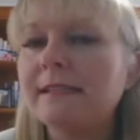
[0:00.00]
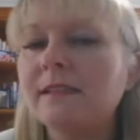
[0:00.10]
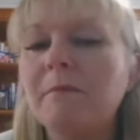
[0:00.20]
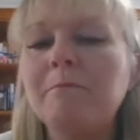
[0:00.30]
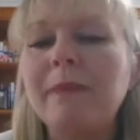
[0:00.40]
it's
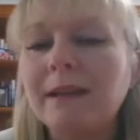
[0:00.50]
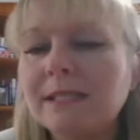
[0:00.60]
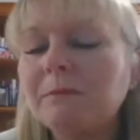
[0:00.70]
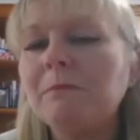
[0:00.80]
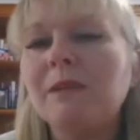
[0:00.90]
the
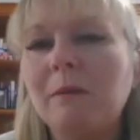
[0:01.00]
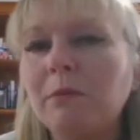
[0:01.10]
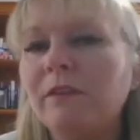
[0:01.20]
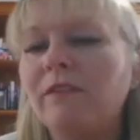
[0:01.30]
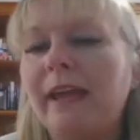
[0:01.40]
maximum number
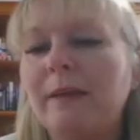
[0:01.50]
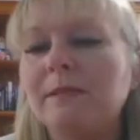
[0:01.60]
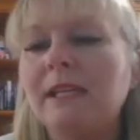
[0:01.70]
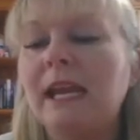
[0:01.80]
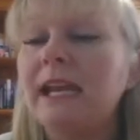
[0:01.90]
of laps
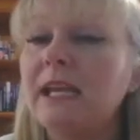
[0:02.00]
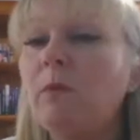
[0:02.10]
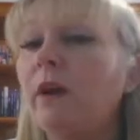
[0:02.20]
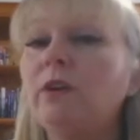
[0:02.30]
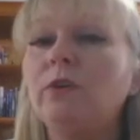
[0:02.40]
that
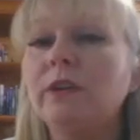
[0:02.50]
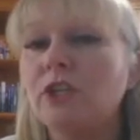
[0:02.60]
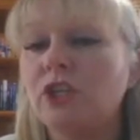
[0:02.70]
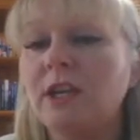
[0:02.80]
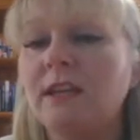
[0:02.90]
anyone could
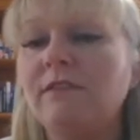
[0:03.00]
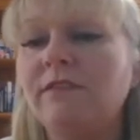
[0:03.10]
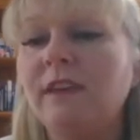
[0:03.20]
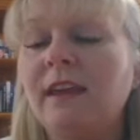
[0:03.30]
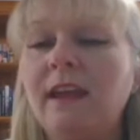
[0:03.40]
achieve
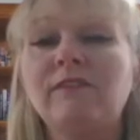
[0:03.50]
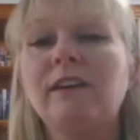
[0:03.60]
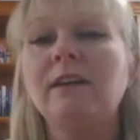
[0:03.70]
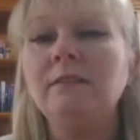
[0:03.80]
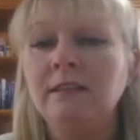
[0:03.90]

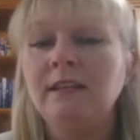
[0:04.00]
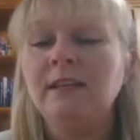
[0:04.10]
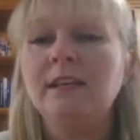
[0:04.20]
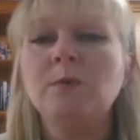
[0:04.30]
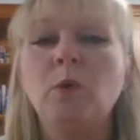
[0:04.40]
ever
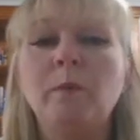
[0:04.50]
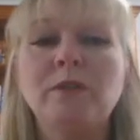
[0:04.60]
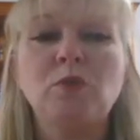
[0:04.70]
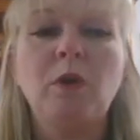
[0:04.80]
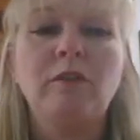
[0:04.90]
is
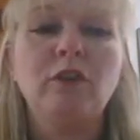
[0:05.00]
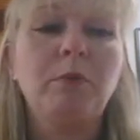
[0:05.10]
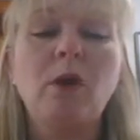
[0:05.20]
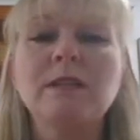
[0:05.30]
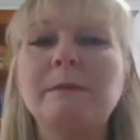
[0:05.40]
almost 12 or
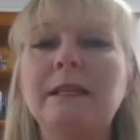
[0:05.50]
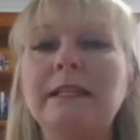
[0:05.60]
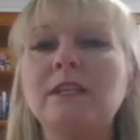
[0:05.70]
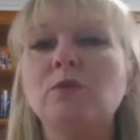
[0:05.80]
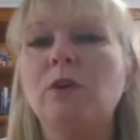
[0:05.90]

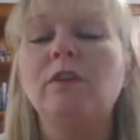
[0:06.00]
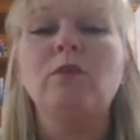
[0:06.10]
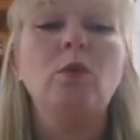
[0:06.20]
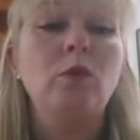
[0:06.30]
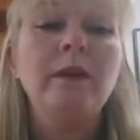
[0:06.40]
approximately 12
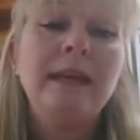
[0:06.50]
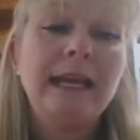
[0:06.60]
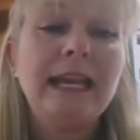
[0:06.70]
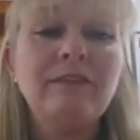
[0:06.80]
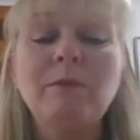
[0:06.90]
or
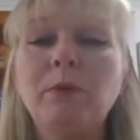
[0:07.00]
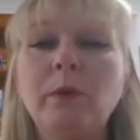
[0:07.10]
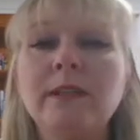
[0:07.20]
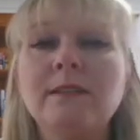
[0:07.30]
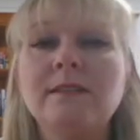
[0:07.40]

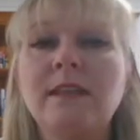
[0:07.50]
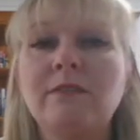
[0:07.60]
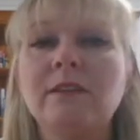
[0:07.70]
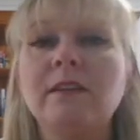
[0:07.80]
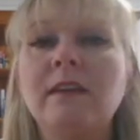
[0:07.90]

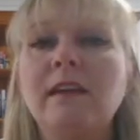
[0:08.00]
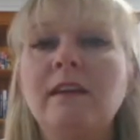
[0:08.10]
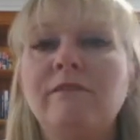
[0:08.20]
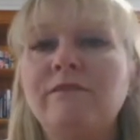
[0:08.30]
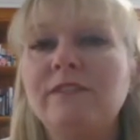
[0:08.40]
11.76
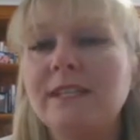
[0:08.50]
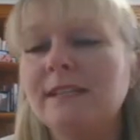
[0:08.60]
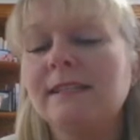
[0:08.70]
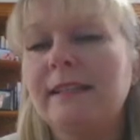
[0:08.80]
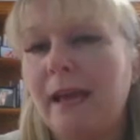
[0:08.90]

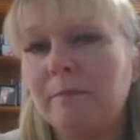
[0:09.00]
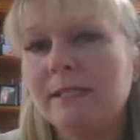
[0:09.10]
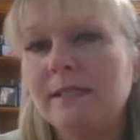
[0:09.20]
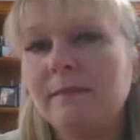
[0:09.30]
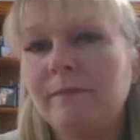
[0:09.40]

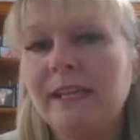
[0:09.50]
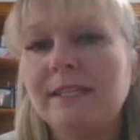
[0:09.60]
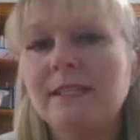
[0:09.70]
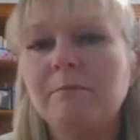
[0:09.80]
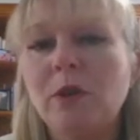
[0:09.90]
laps. That's
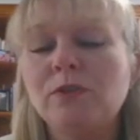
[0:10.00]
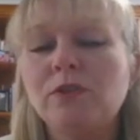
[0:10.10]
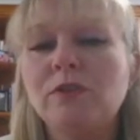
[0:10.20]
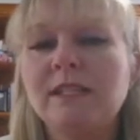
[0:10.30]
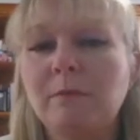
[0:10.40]
the most
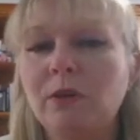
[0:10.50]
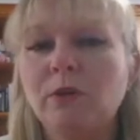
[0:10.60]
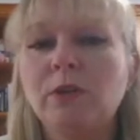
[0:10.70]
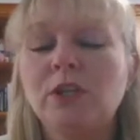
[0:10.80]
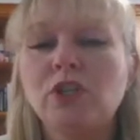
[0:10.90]
someone
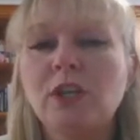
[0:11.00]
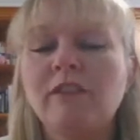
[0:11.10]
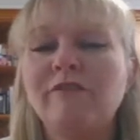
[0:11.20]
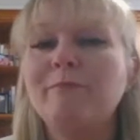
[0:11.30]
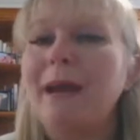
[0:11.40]
could achieve
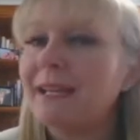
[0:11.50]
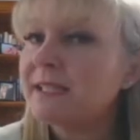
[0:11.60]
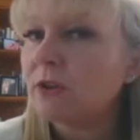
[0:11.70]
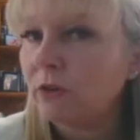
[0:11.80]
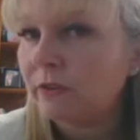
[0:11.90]

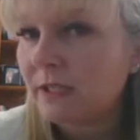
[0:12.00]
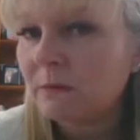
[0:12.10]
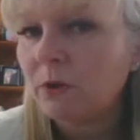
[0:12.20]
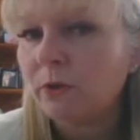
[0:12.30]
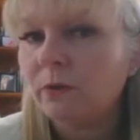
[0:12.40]
based on this
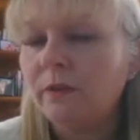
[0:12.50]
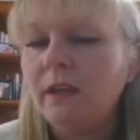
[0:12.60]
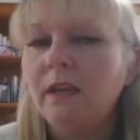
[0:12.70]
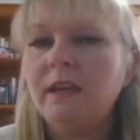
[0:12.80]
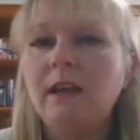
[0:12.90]
model.
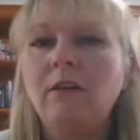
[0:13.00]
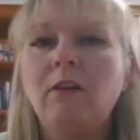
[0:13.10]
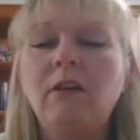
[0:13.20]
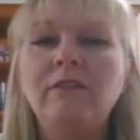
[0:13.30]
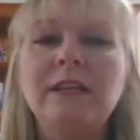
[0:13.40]
Now,
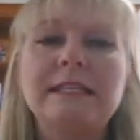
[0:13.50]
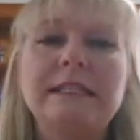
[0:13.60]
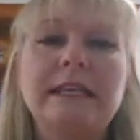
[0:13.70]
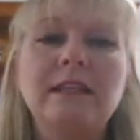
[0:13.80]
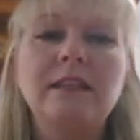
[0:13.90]

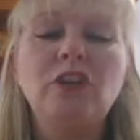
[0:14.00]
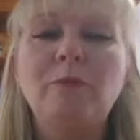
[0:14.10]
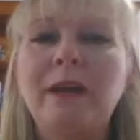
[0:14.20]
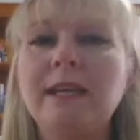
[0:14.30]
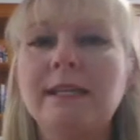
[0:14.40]
obviously, you
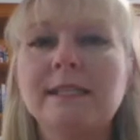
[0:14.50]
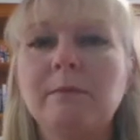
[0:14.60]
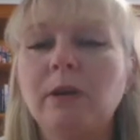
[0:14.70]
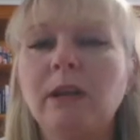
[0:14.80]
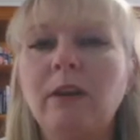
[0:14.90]
may get
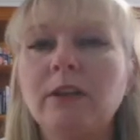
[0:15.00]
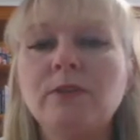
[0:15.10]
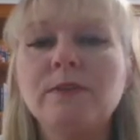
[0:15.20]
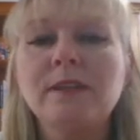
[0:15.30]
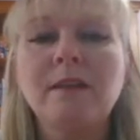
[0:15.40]
somebody like
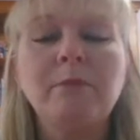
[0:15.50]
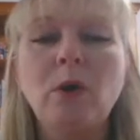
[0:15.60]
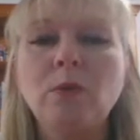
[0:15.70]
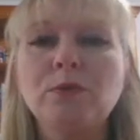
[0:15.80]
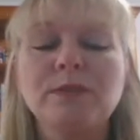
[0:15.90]
Usain
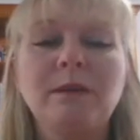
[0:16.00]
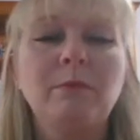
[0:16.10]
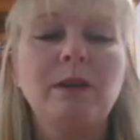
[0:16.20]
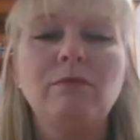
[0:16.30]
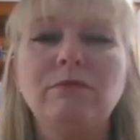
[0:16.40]
Bolt or
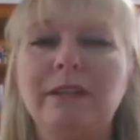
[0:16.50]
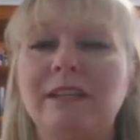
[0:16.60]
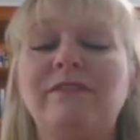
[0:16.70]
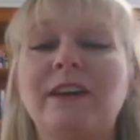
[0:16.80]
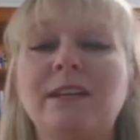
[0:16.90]
somebody really
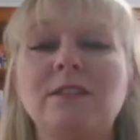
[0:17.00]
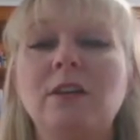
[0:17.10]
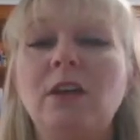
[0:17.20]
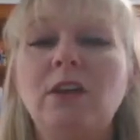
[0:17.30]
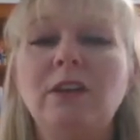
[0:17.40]
fast
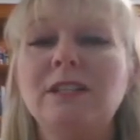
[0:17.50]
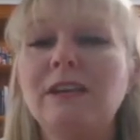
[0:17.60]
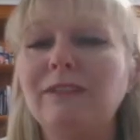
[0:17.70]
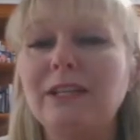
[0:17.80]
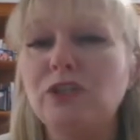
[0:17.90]
who could
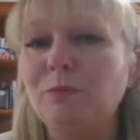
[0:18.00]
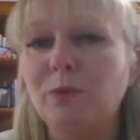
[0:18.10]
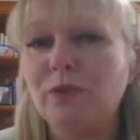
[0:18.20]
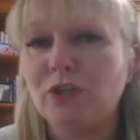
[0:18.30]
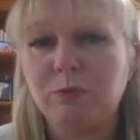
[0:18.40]
definitely do more
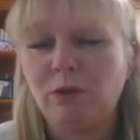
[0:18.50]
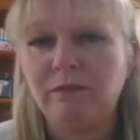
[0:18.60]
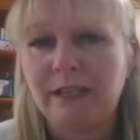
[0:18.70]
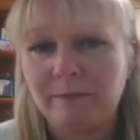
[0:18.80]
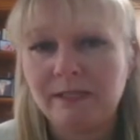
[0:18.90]
than 12
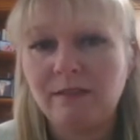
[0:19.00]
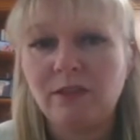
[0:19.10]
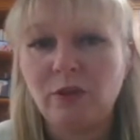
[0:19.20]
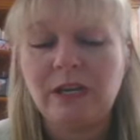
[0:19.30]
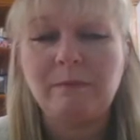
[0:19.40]
laps in
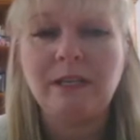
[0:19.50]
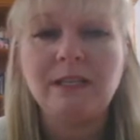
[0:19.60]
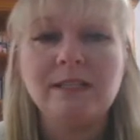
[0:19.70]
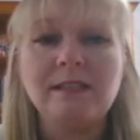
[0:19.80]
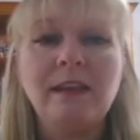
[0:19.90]
30
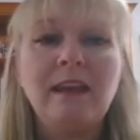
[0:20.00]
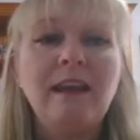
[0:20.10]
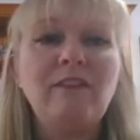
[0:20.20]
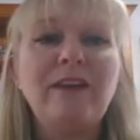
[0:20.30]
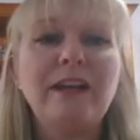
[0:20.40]
minutes.
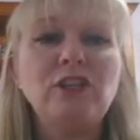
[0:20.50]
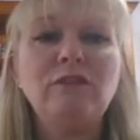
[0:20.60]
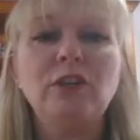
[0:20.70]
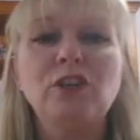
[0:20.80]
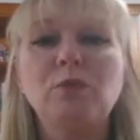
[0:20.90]
In fact, you've
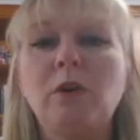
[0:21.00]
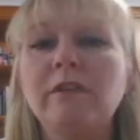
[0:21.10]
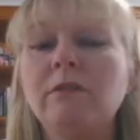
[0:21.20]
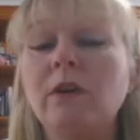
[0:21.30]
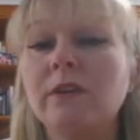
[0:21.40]
got a 12
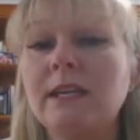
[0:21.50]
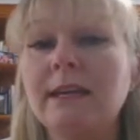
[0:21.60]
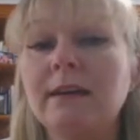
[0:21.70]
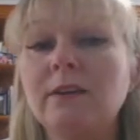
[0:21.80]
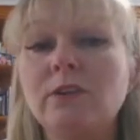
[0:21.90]
year old here
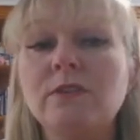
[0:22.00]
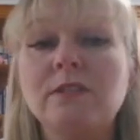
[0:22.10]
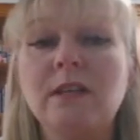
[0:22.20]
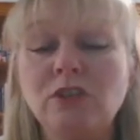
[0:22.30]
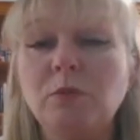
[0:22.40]
who's
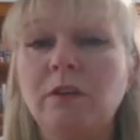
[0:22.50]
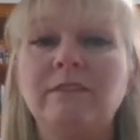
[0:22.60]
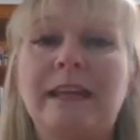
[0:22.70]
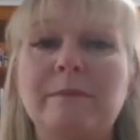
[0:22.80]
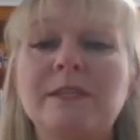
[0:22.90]
done 12
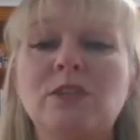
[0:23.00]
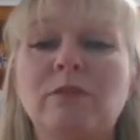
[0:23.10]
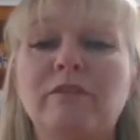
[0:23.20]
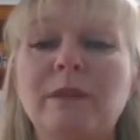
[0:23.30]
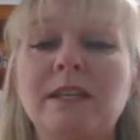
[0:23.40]
laps in
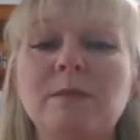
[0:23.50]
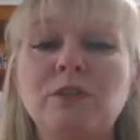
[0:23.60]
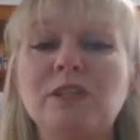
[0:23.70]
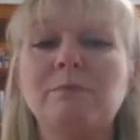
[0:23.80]
12 minutes, which is